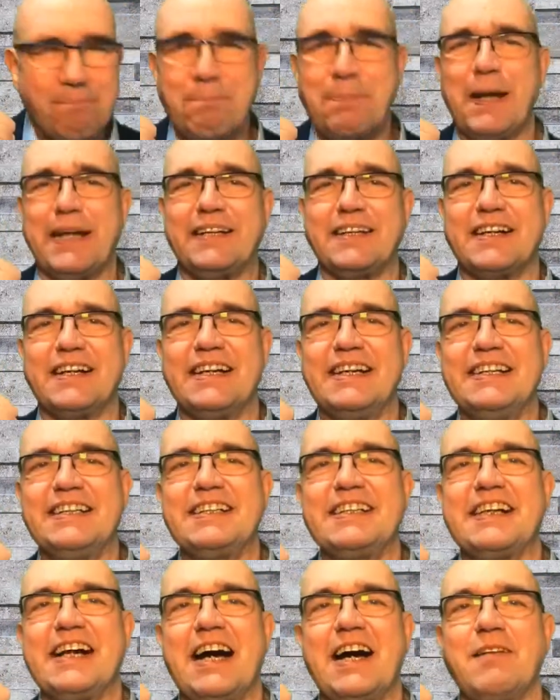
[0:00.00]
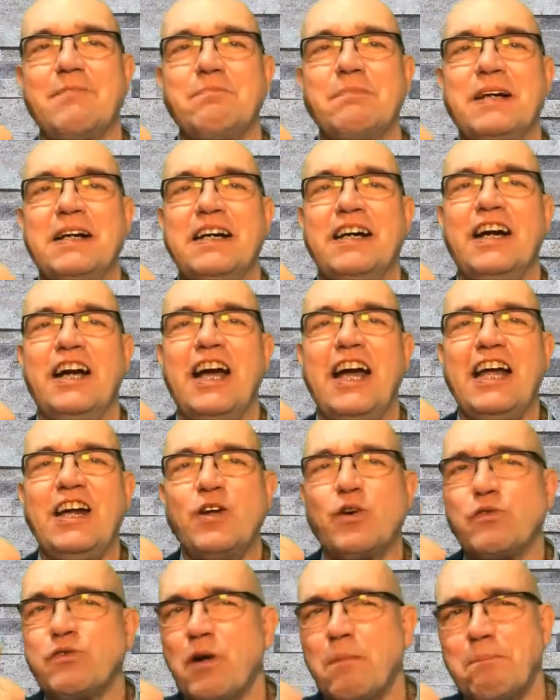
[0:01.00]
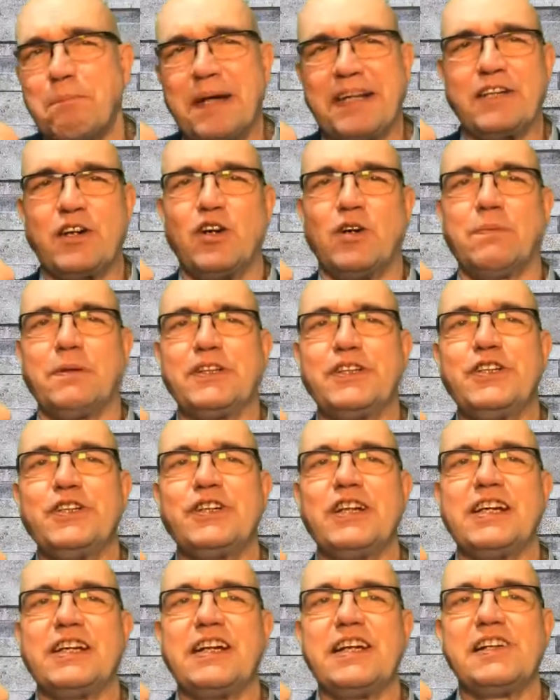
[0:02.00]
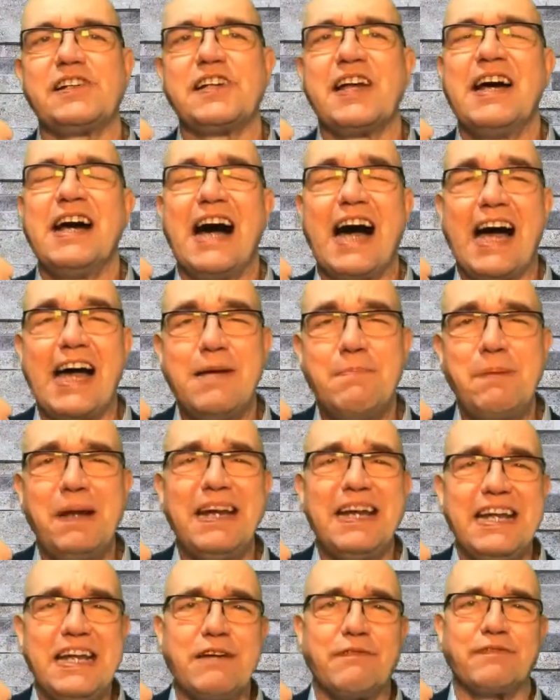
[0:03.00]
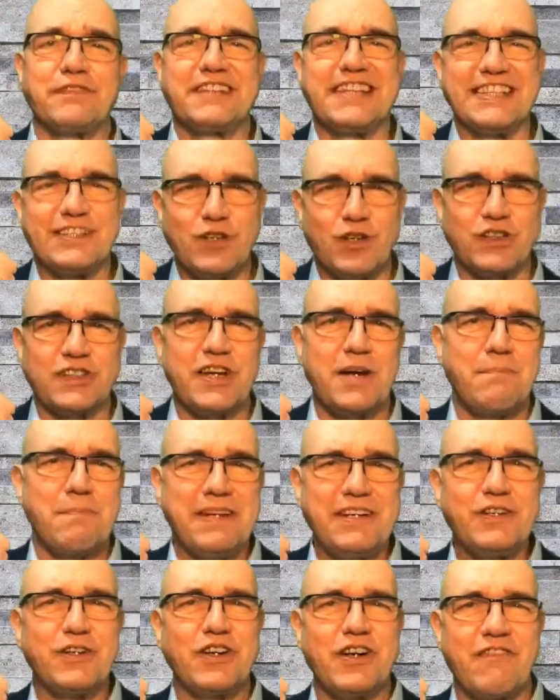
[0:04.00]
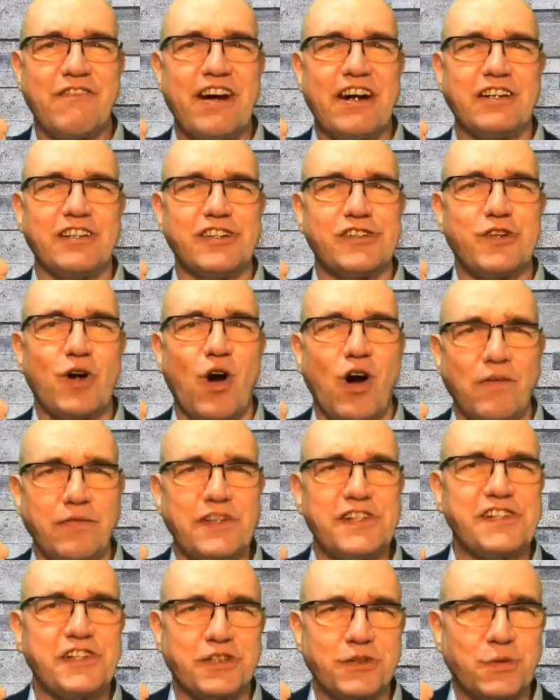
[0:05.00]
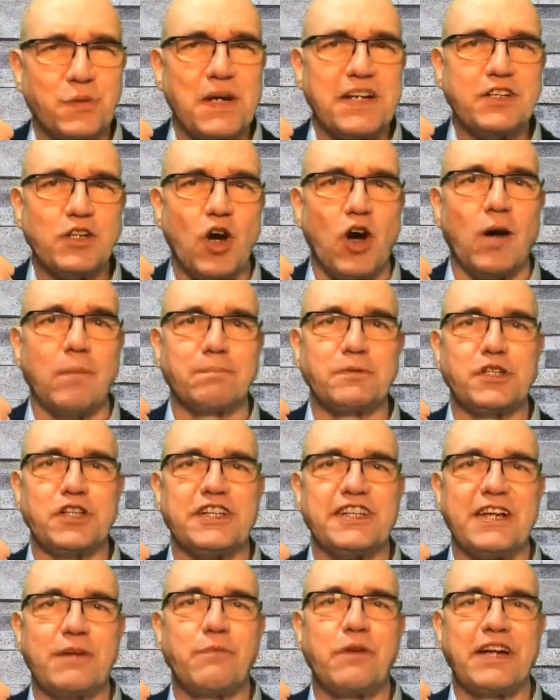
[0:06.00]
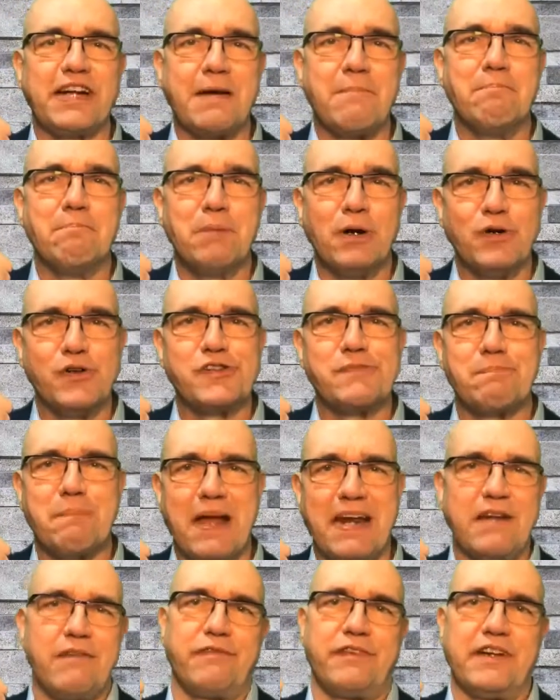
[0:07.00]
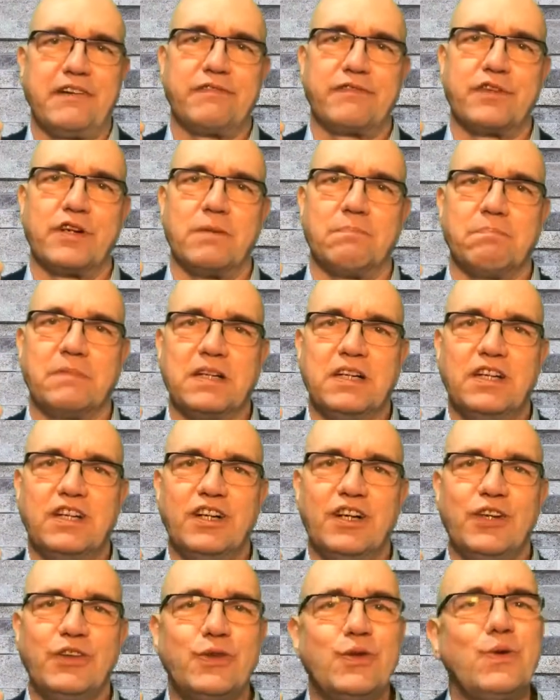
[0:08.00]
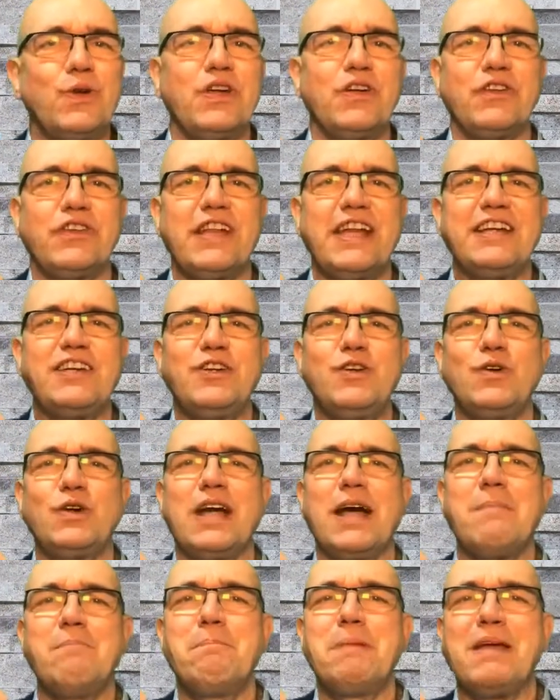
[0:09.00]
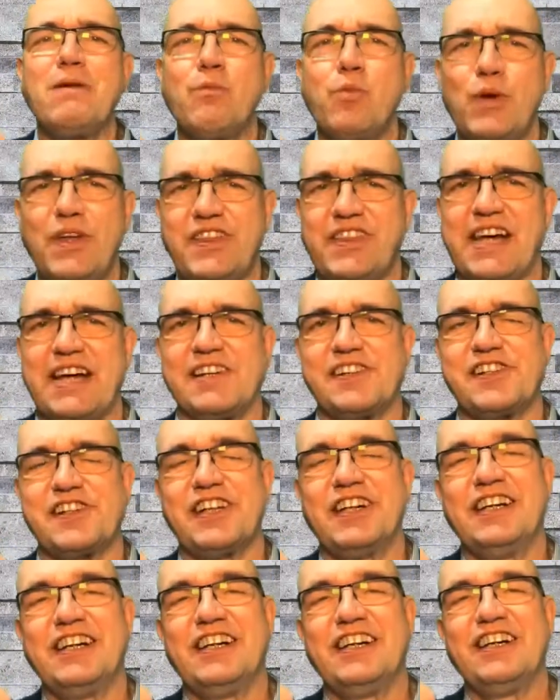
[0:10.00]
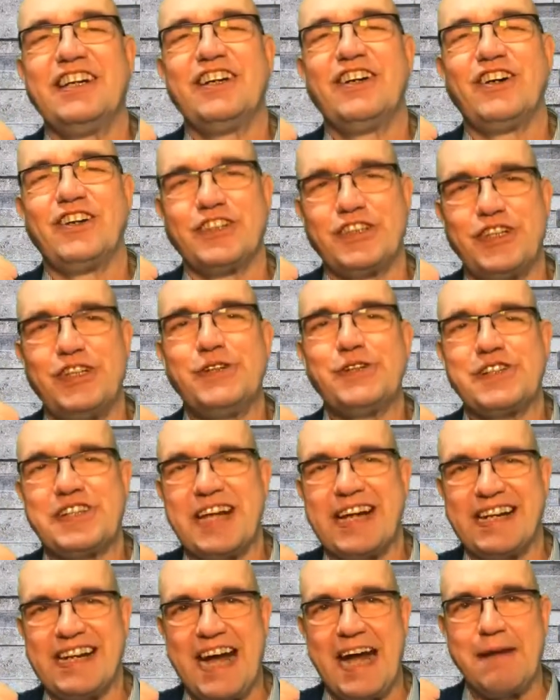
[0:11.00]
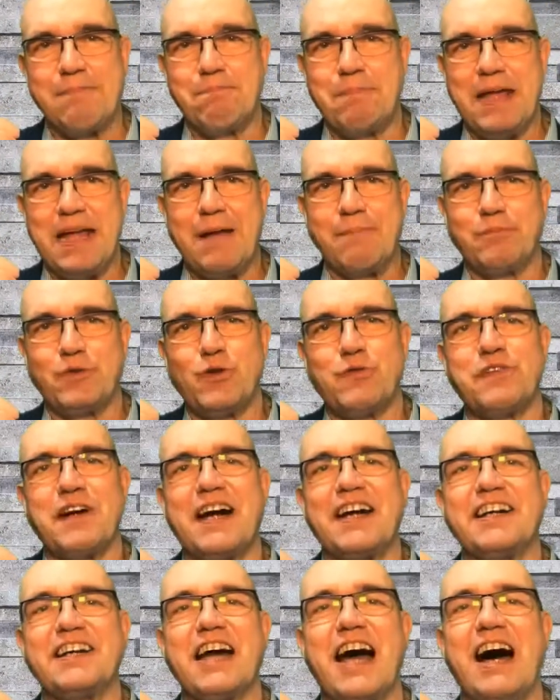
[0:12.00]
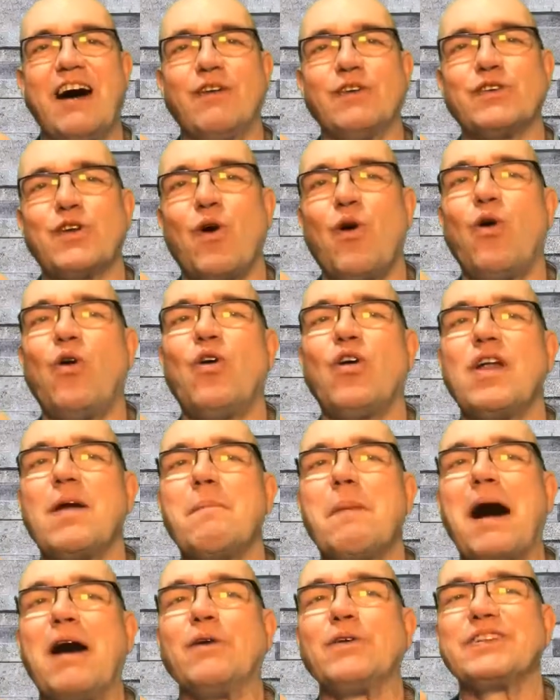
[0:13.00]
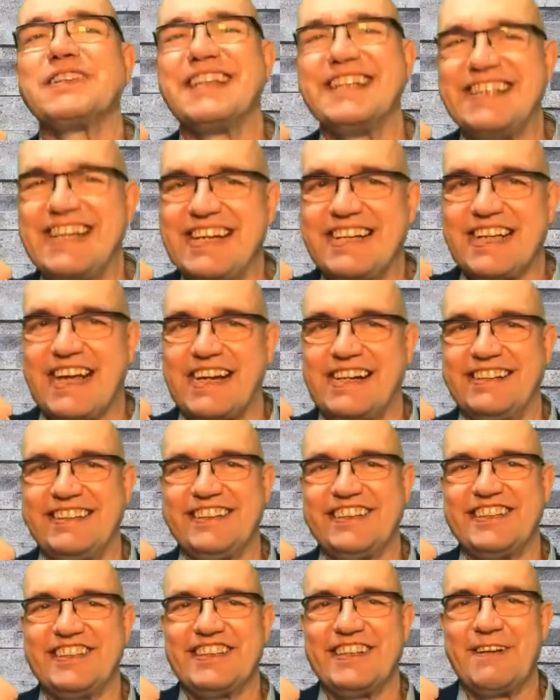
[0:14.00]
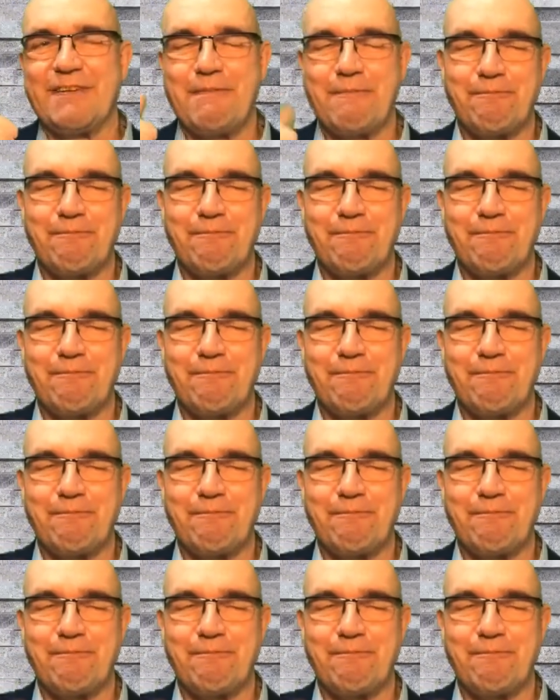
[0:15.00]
better income, look for better opportunities. I believe that Dr. Emilio Nevares offers a great option that we can both benefit from. Do you think you can be with us on Tuesday at 9 p.m. to find out all about the details?